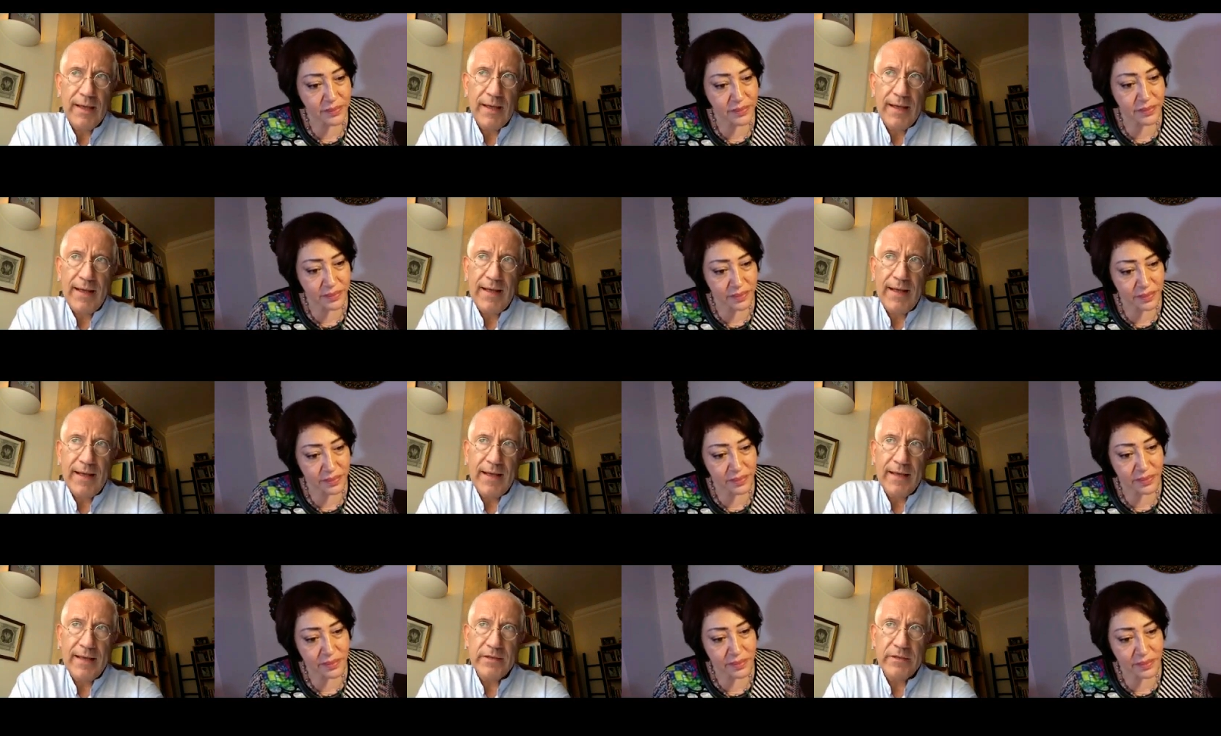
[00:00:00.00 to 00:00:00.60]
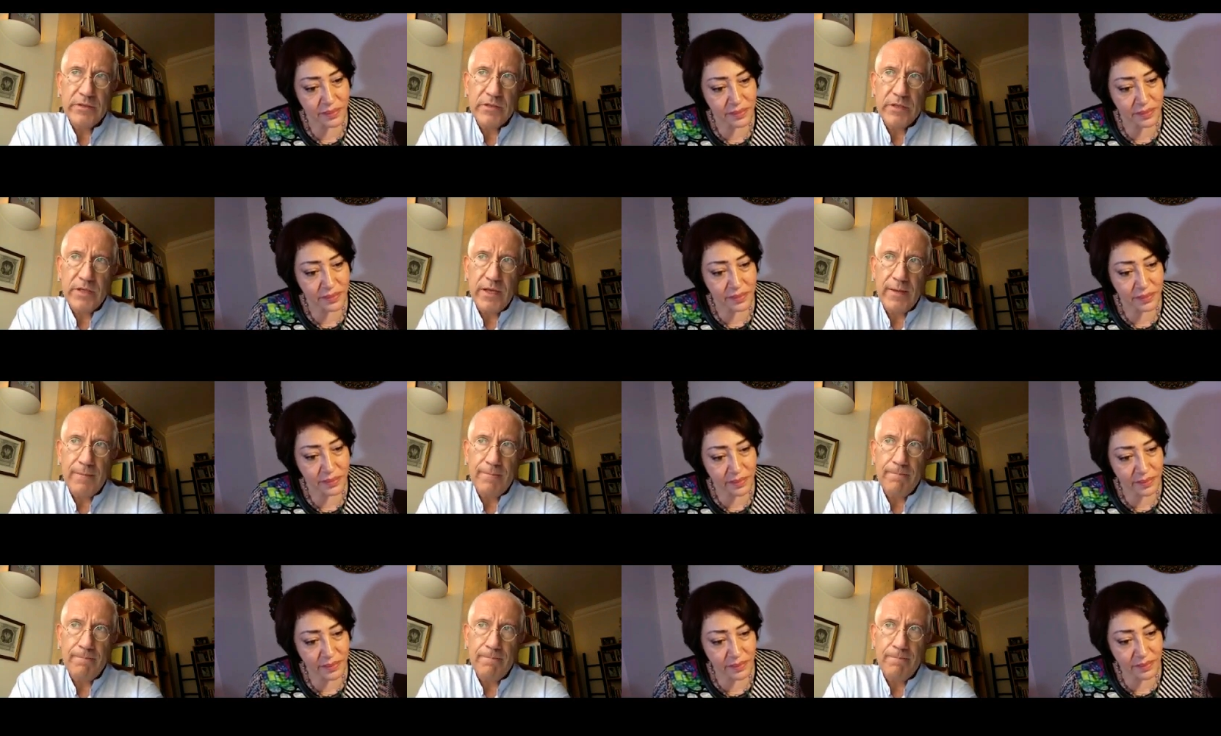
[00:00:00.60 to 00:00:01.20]
Speaker 1: and um,
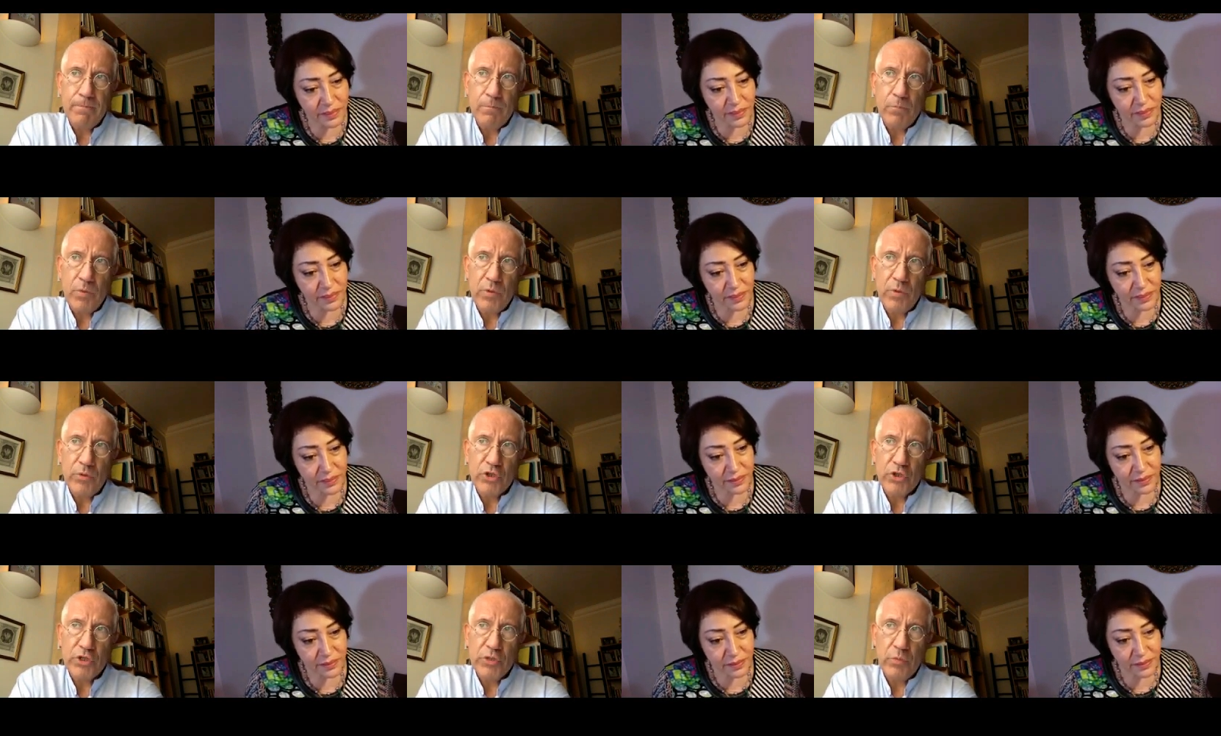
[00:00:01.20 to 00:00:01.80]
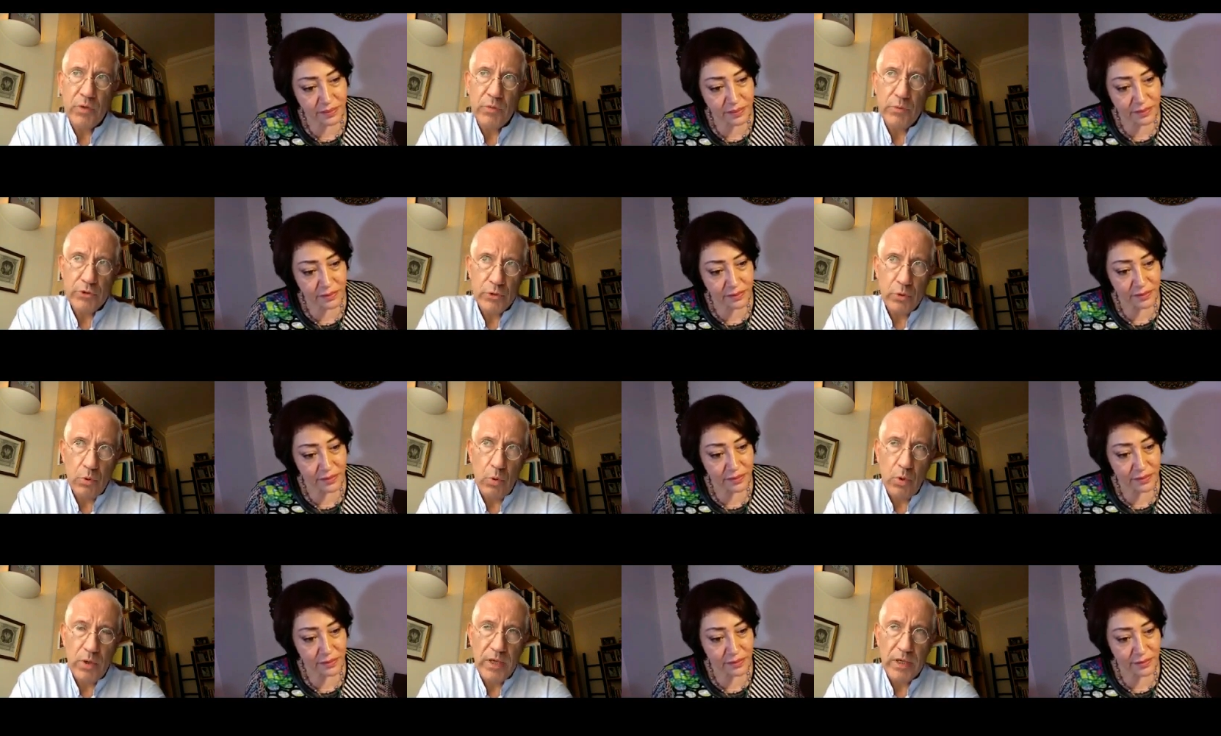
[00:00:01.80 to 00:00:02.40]
we, sh- we, were
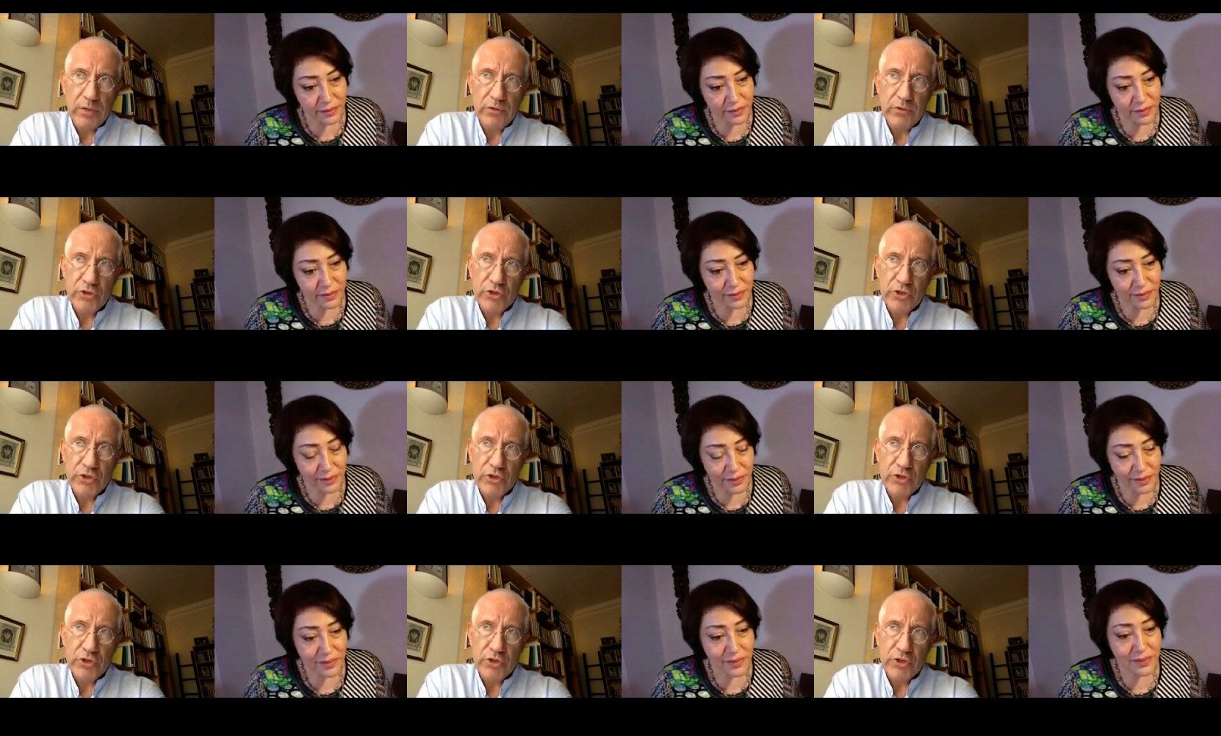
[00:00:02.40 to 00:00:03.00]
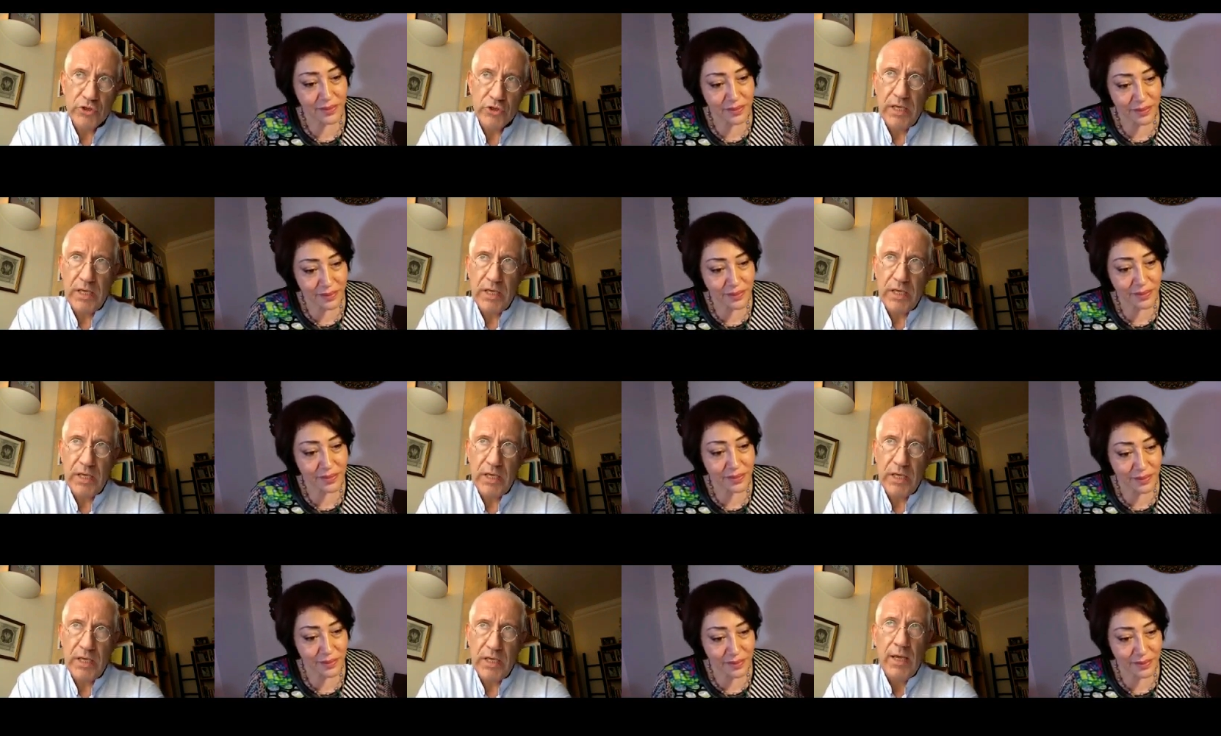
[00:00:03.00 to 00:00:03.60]
talking and sharing tea.